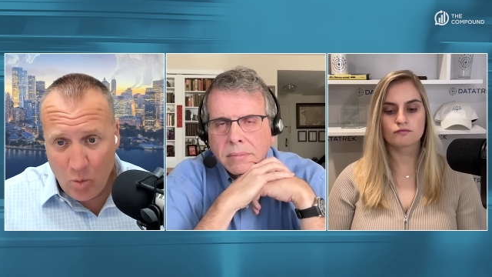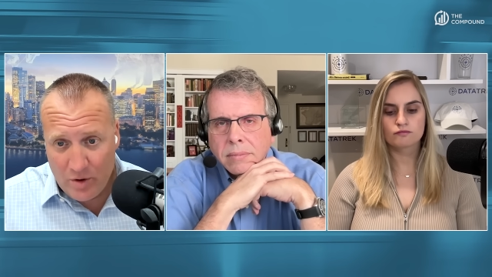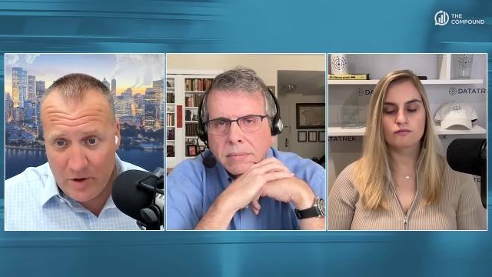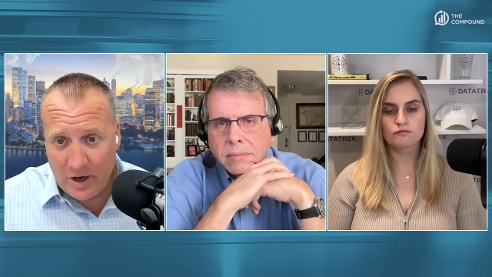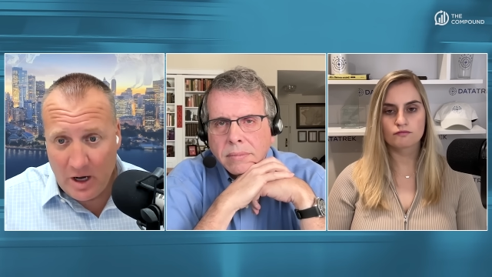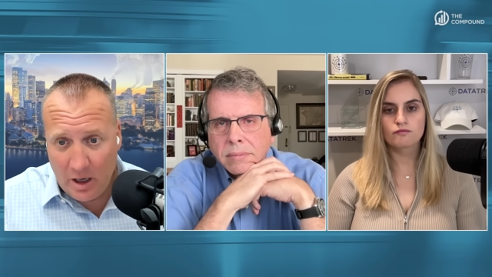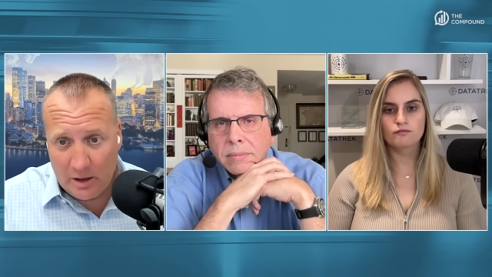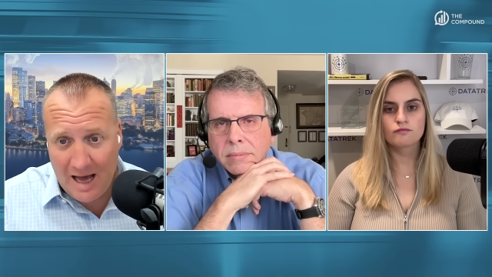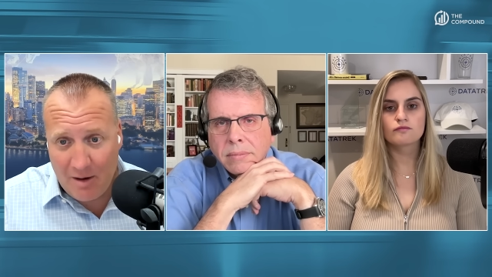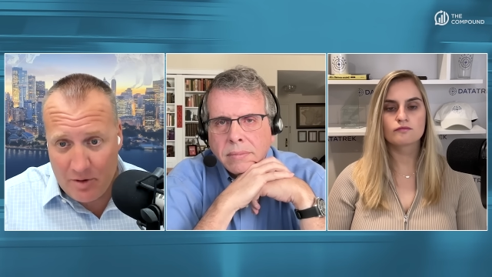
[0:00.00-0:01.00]
Speaker 1: where they're going to
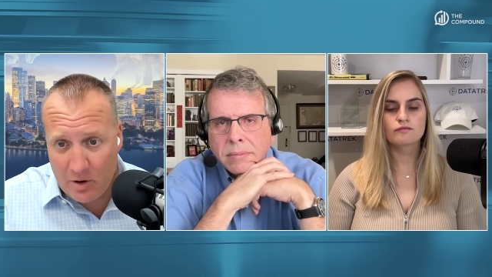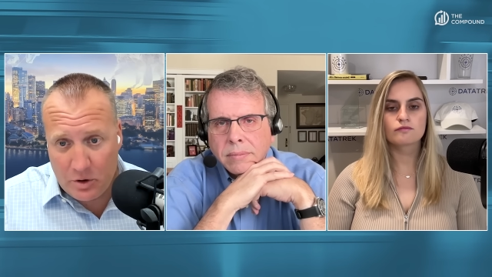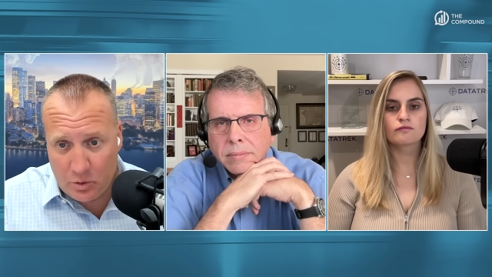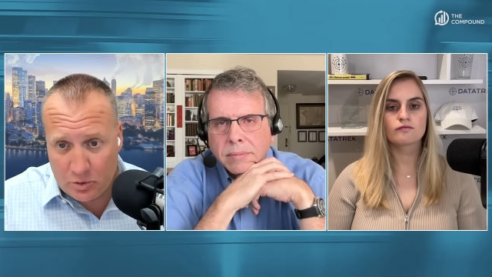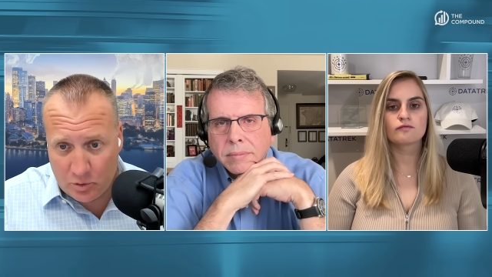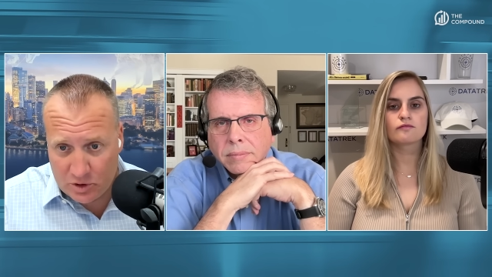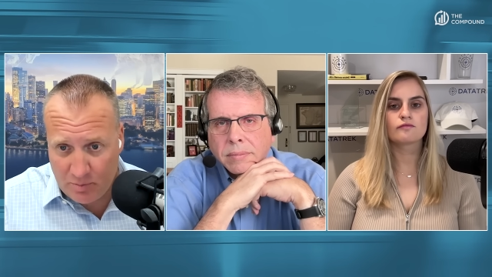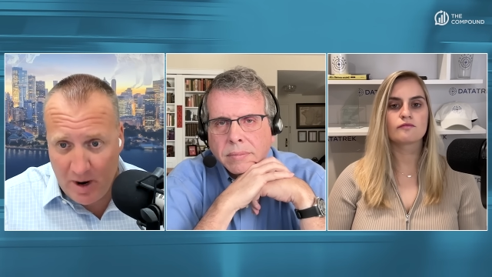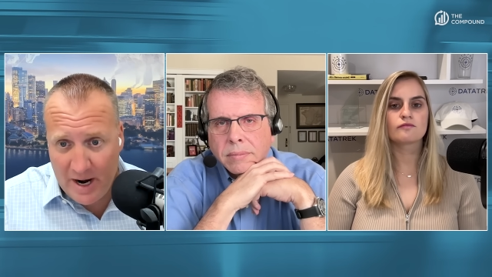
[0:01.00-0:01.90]
allow their users to